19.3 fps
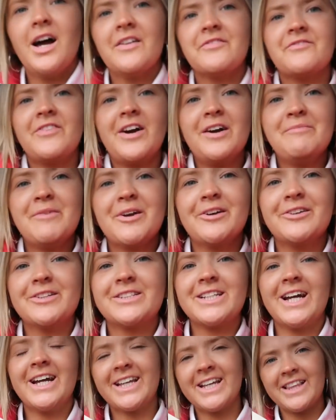I found my
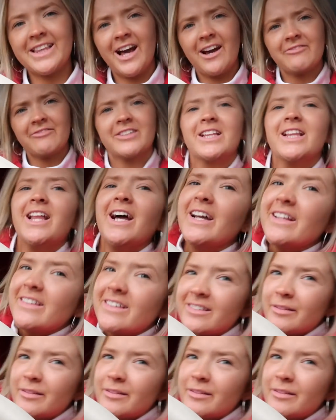old jacket that I really liked.